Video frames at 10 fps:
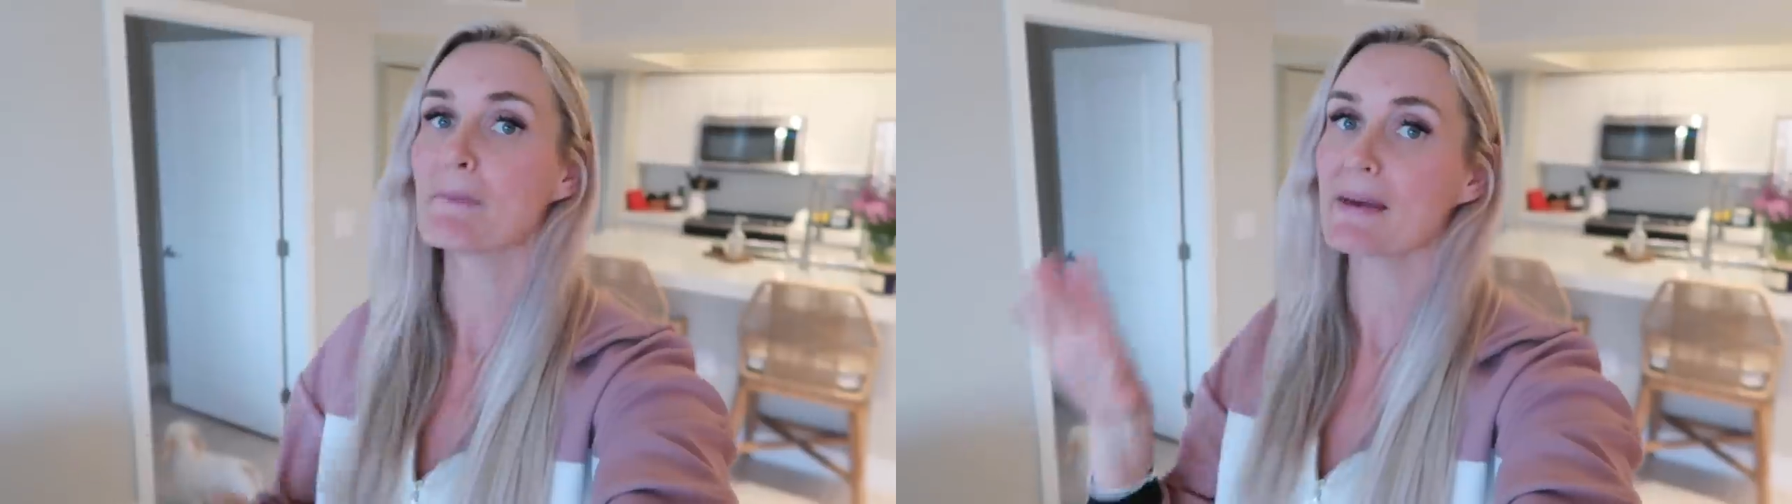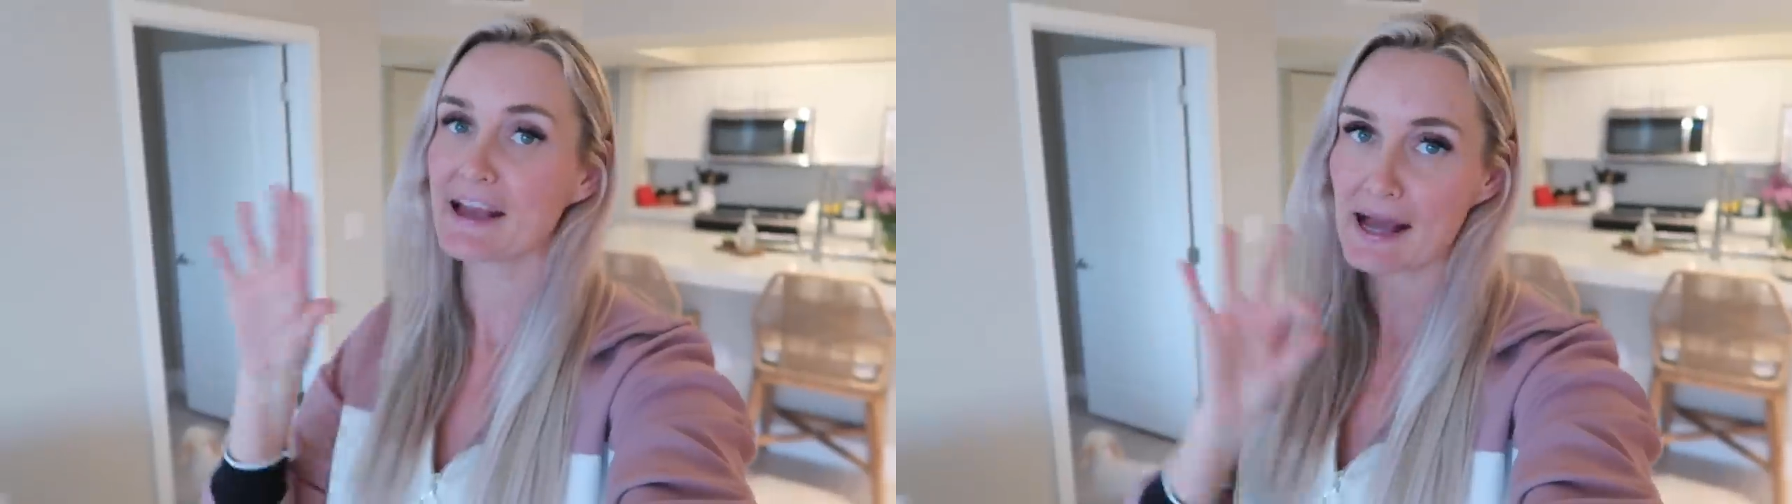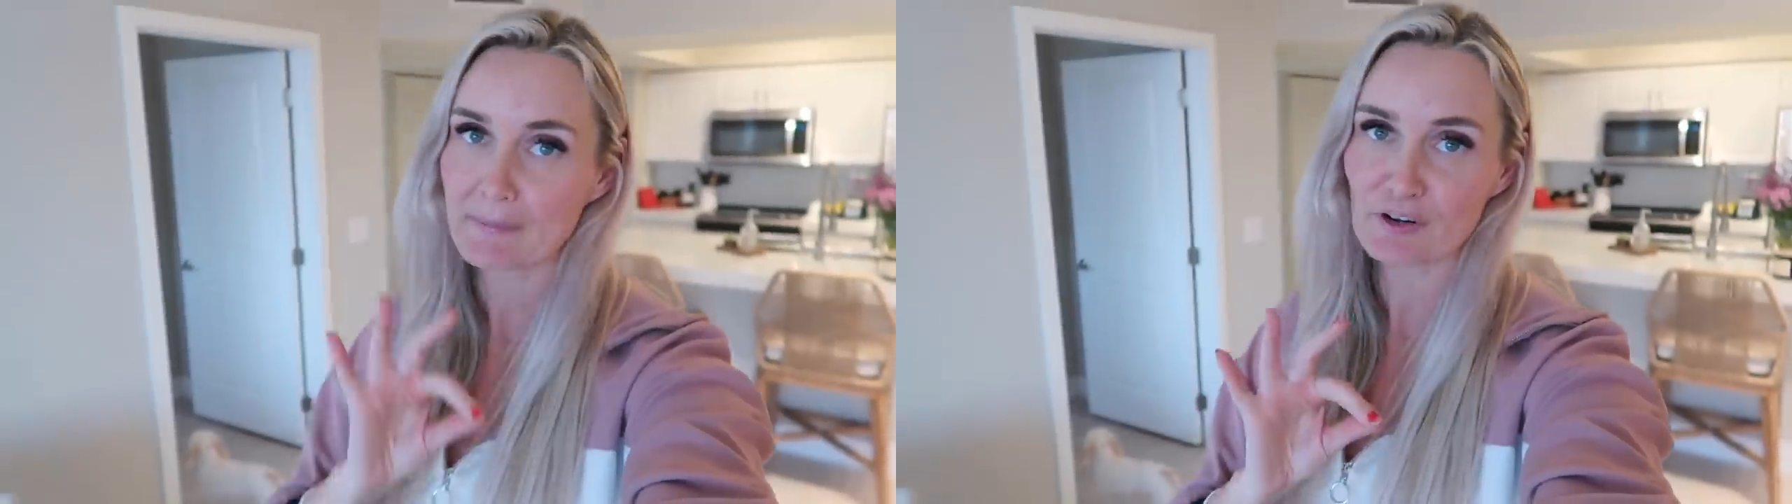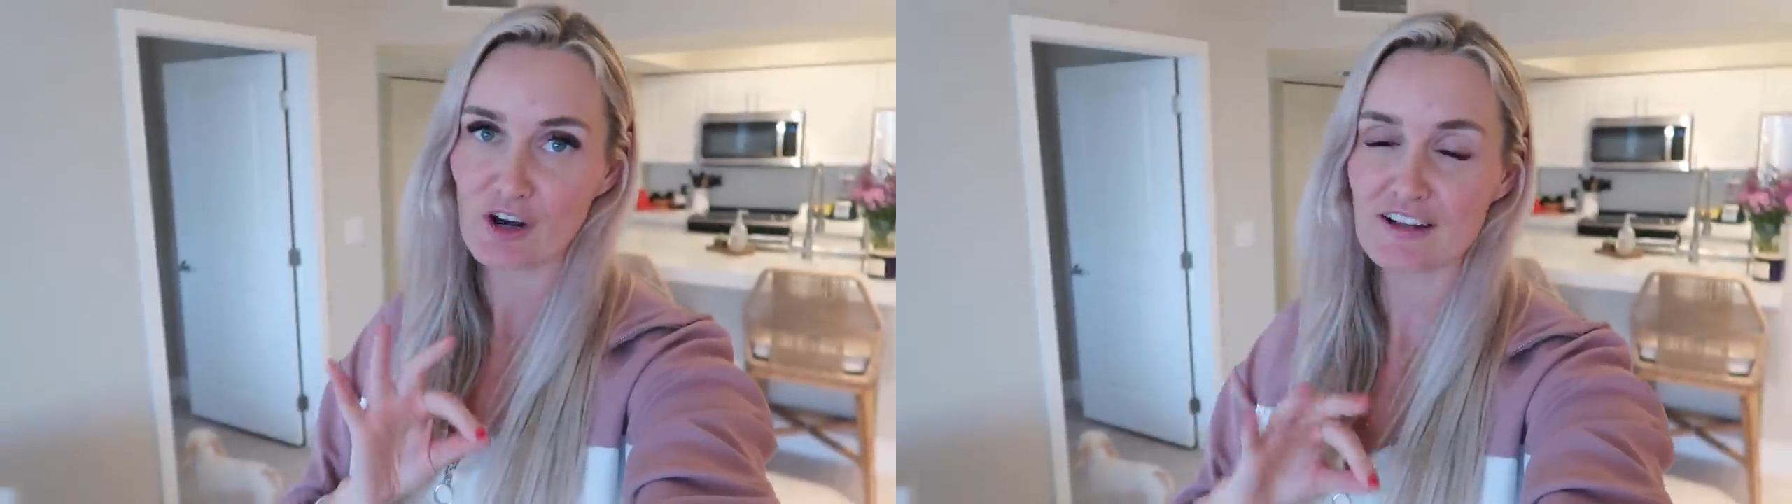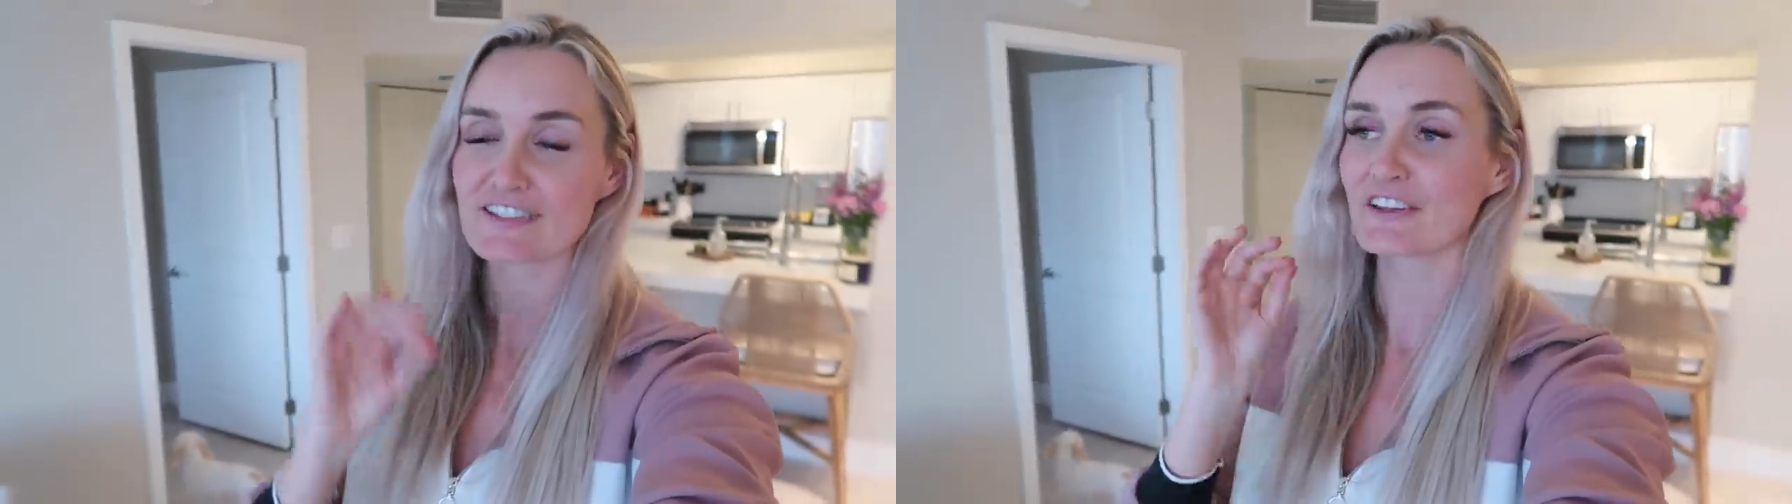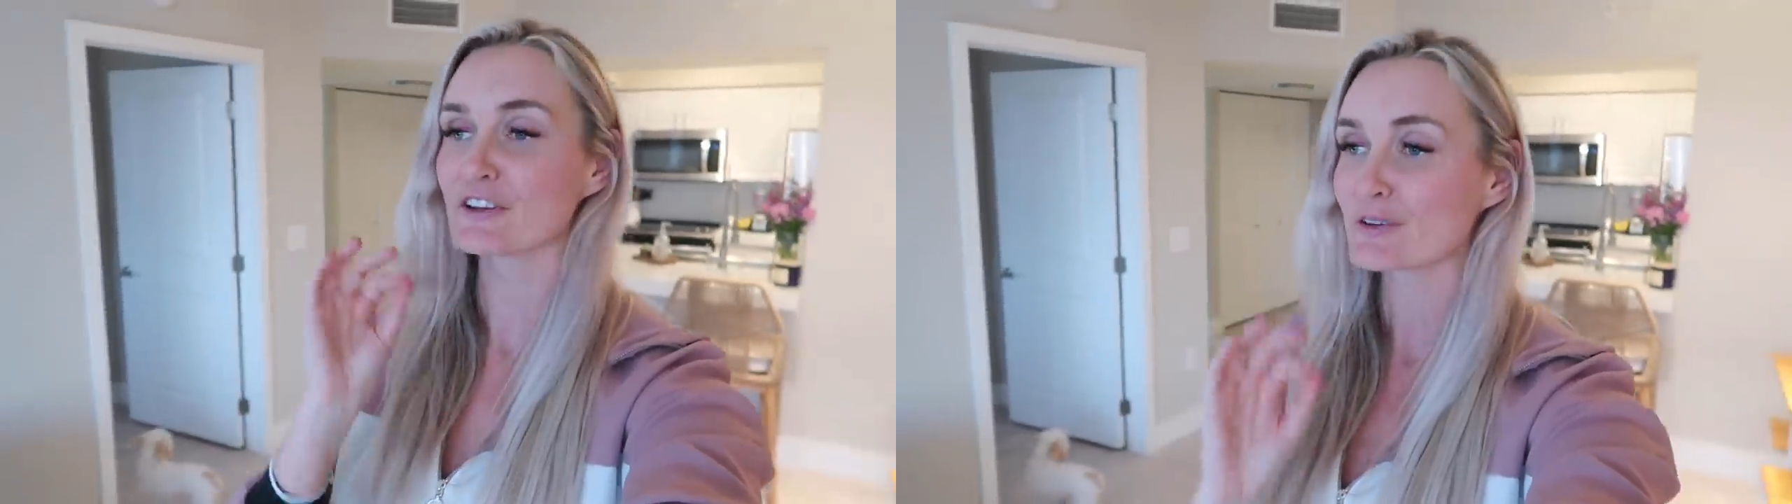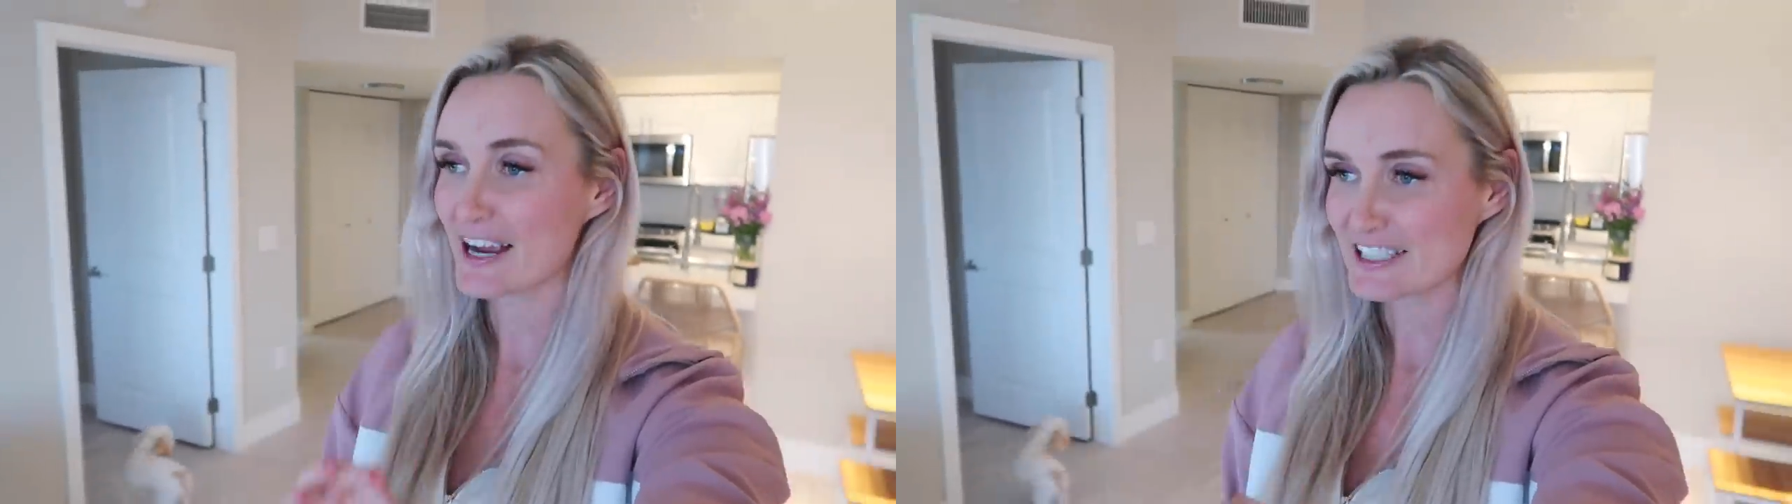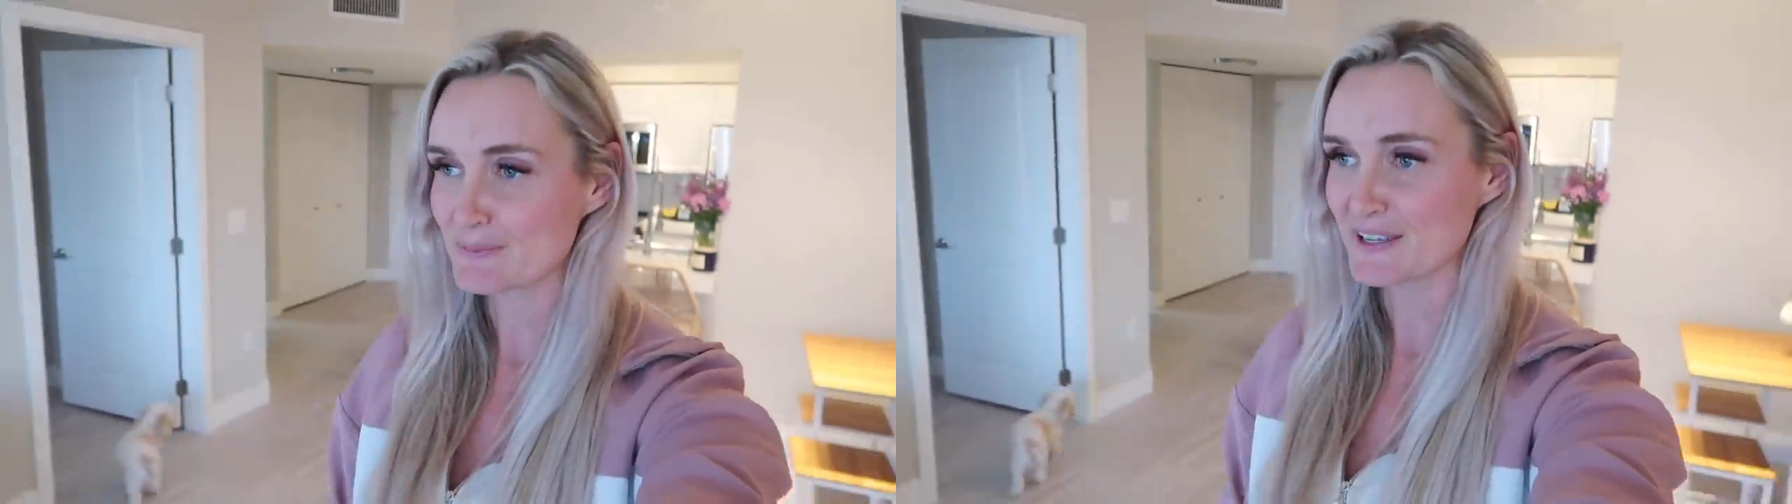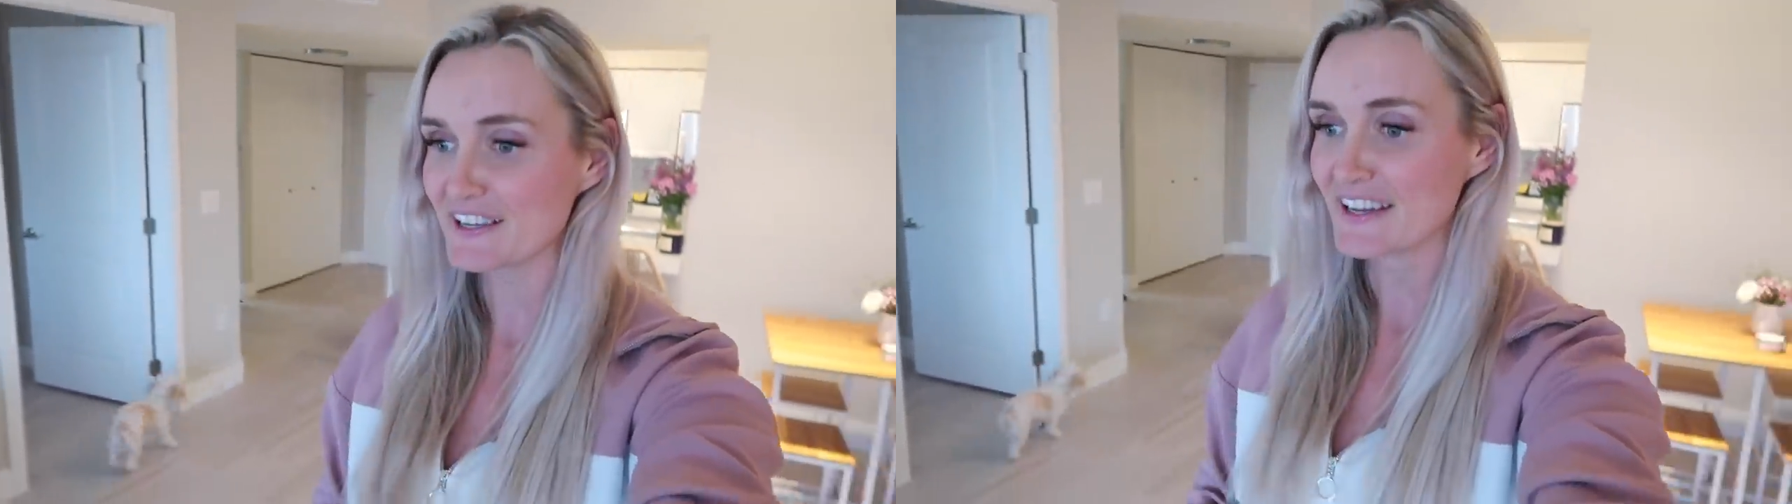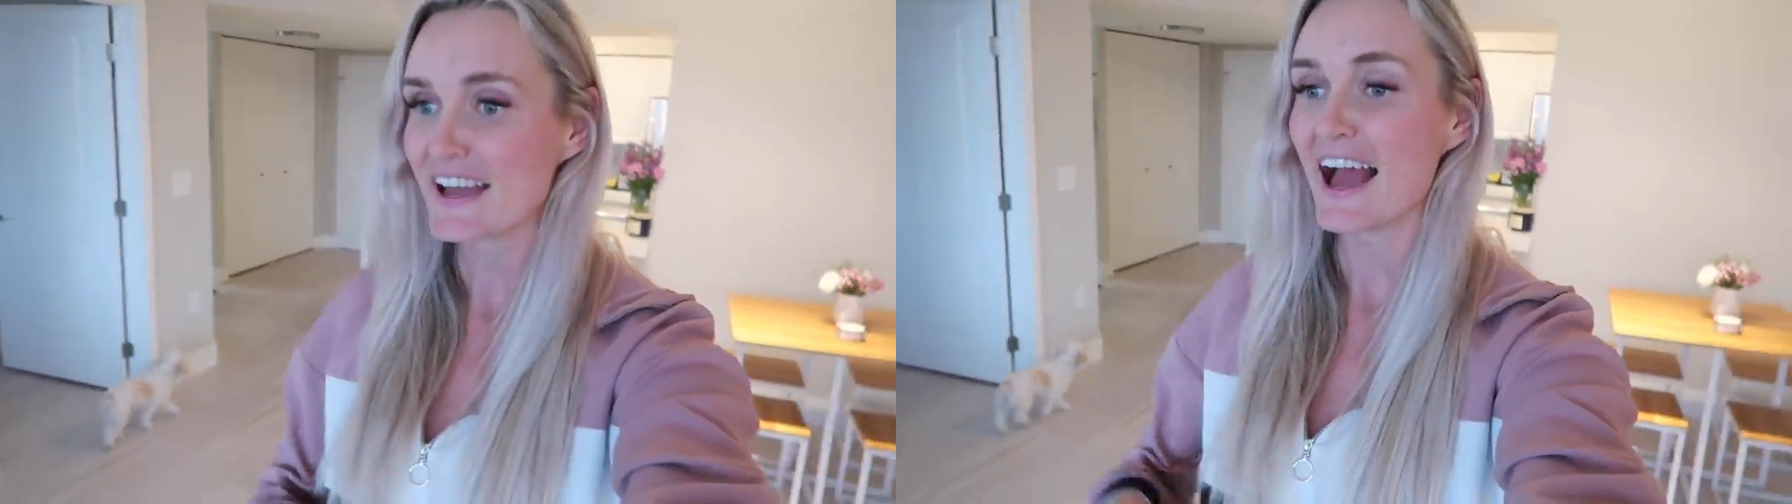may come across a little raspy.